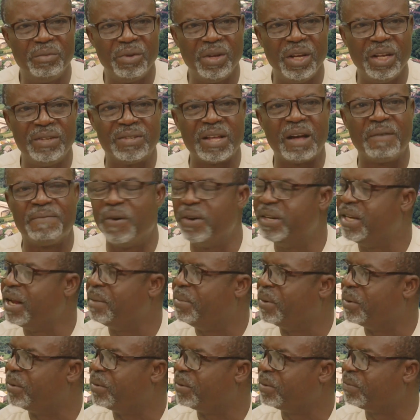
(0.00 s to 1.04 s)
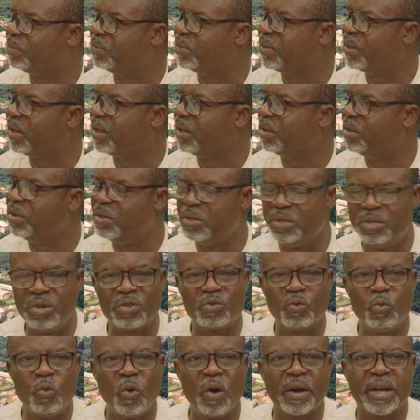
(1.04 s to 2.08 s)
is affordable. You
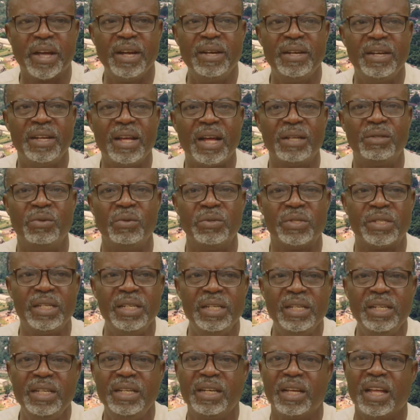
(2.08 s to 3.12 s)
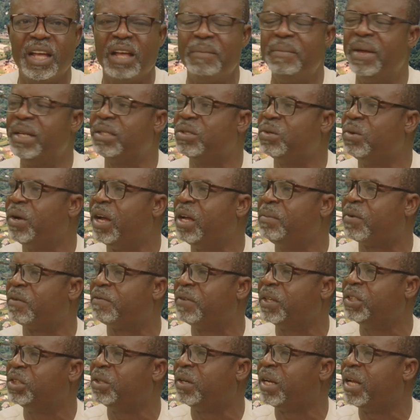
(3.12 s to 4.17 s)
just walk in there to see a mental health
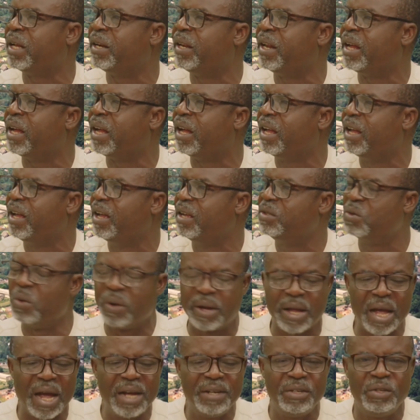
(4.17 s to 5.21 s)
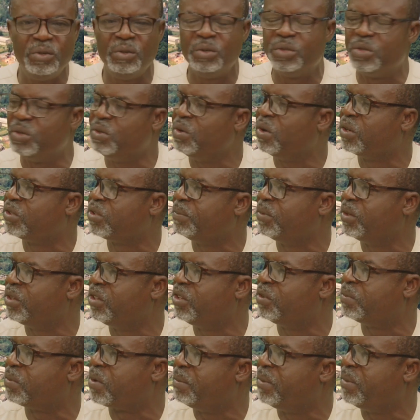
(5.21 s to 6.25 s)
professional there to guide you through some of
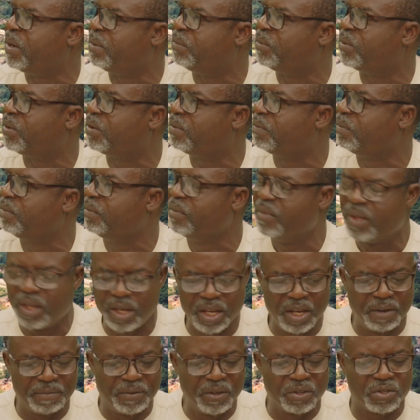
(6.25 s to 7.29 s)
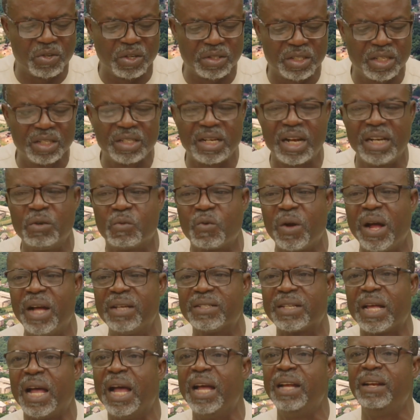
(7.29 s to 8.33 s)
these problems. If it's something that
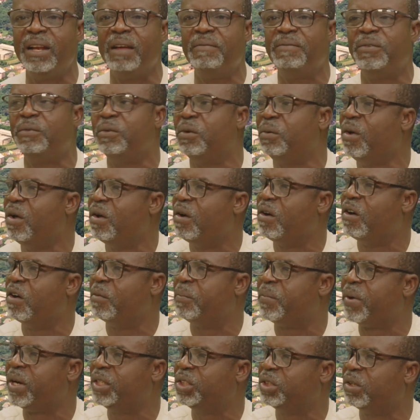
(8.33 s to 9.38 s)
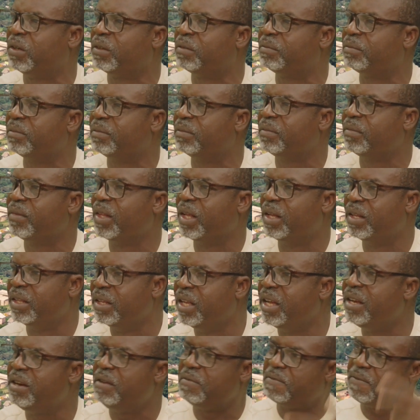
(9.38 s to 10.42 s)
requires high-level operation,
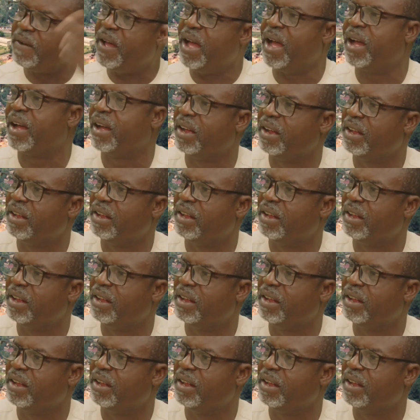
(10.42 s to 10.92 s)
they refer